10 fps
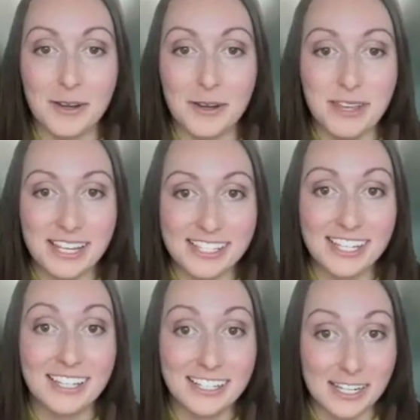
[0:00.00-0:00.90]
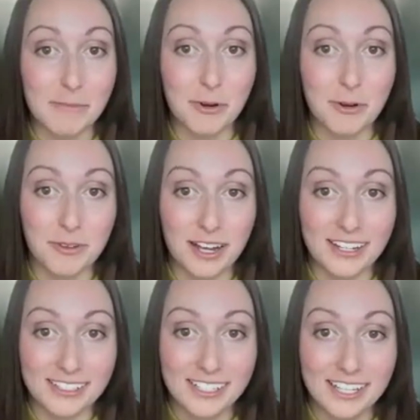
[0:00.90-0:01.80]
an amazing LinkedIn
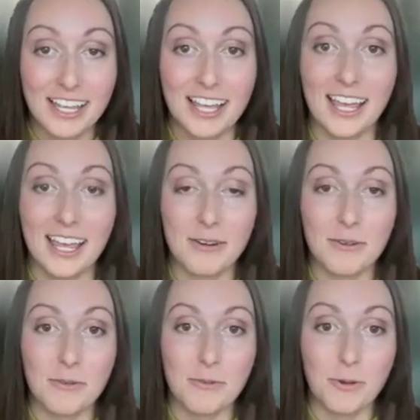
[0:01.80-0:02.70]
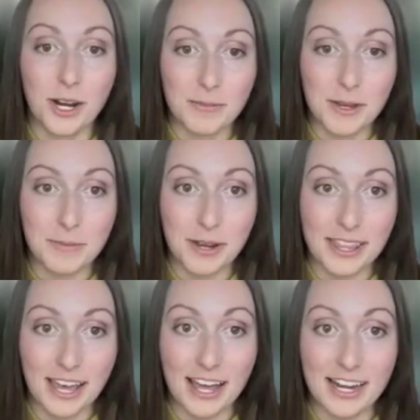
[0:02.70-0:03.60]
profile. And what I mean by
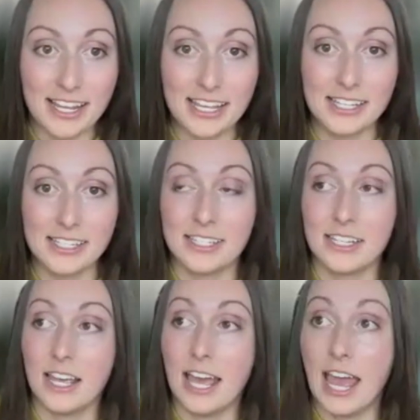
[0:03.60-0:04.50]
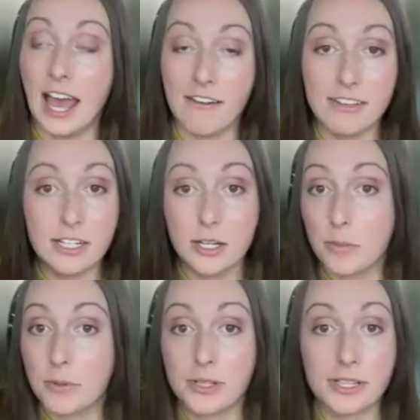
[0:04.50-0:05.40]
that is have it
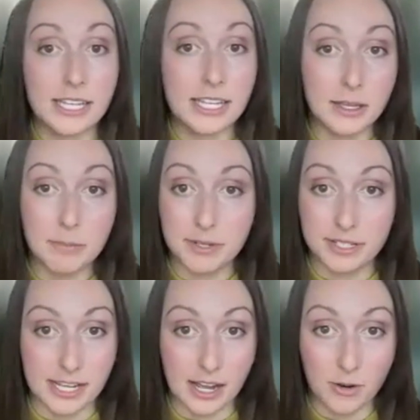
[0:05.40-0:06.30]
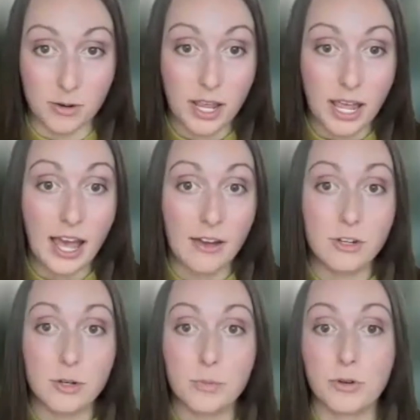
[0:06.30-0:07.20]
completely built out. Have
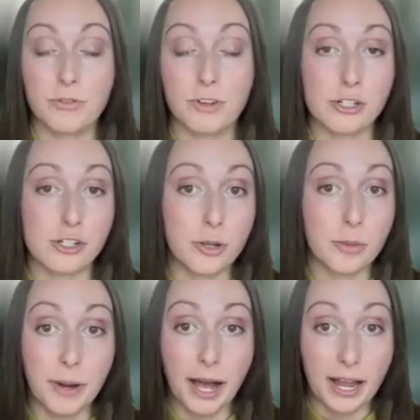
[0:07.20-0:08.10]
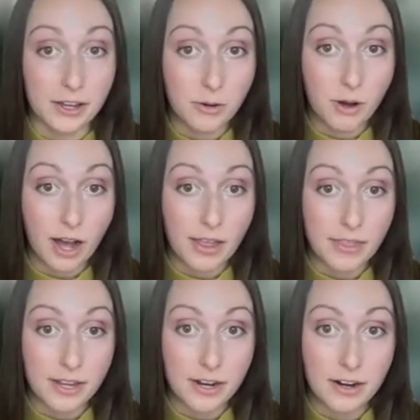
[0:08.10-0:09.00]
your professional bio on
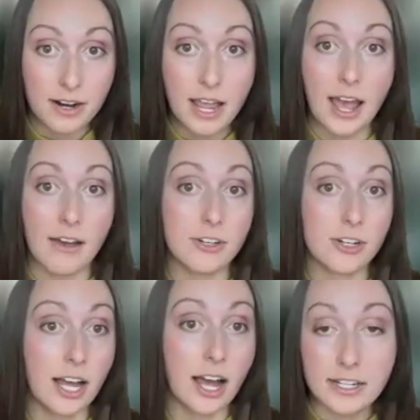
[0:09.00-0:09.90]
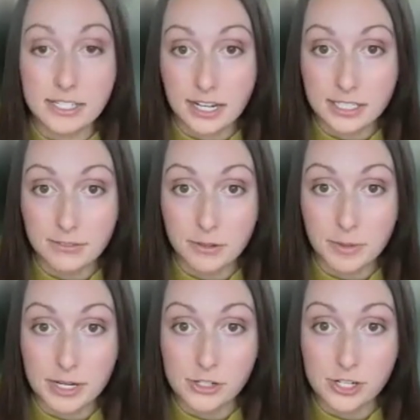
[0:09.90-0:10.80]
there, have your contact
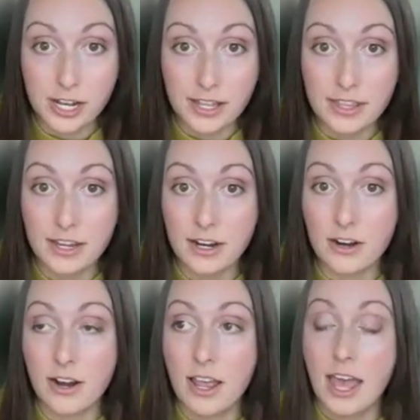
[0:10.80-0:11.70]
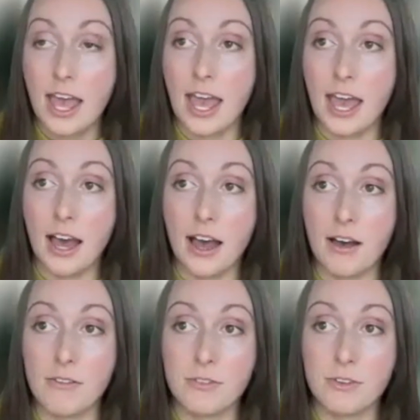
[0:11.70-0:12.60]
information on there,
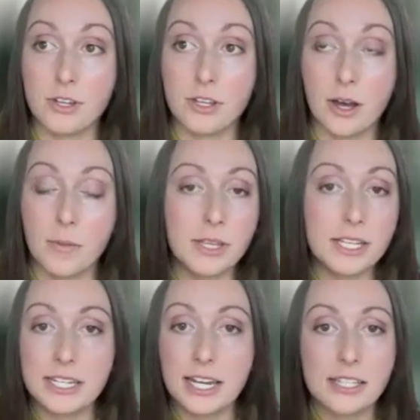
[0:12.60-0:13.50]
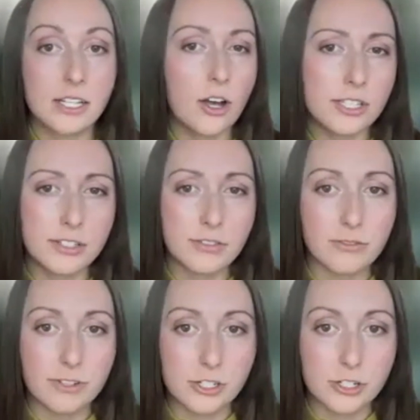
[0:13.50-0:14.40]
have LinkedIn has like all these
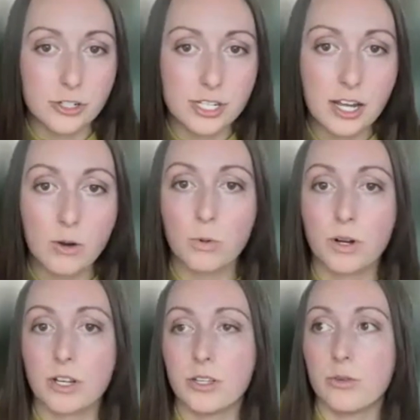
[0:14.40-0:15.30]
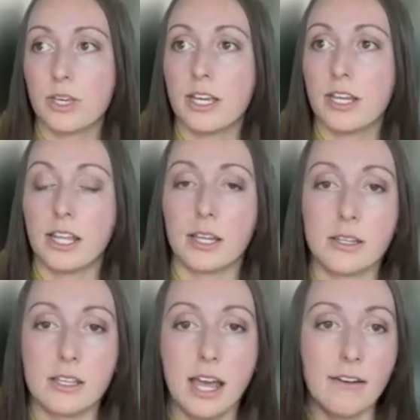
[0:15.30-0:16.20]
different features now where you can like
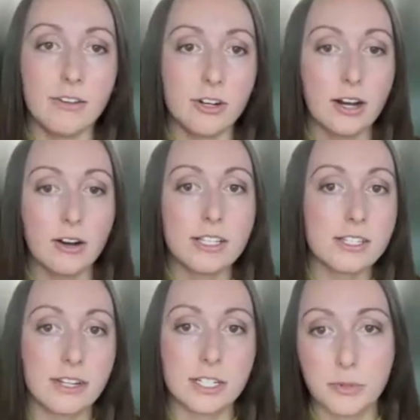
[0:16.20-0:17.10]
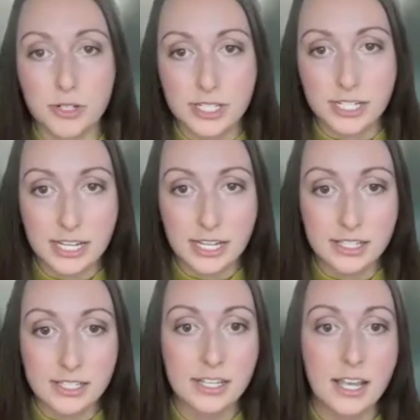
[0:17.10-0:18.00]
have your areas of
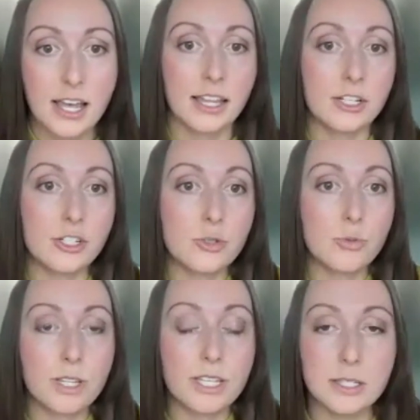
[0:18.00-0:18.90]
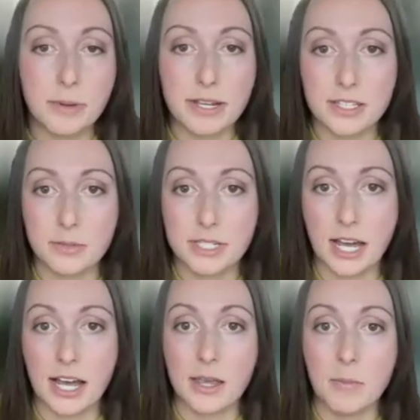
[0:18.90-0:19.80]
expertise, like just really spend some
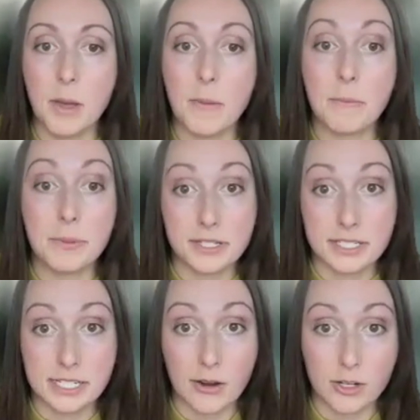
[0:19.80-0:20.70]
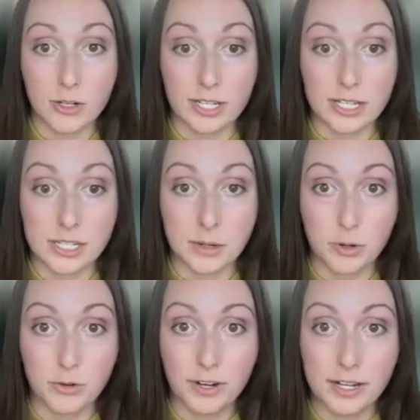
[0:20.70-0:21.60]
time building out your LinkedIn
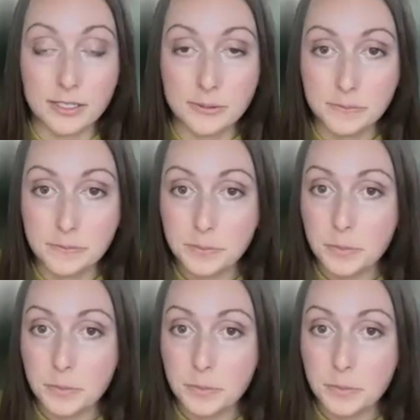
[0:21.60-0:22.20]
profile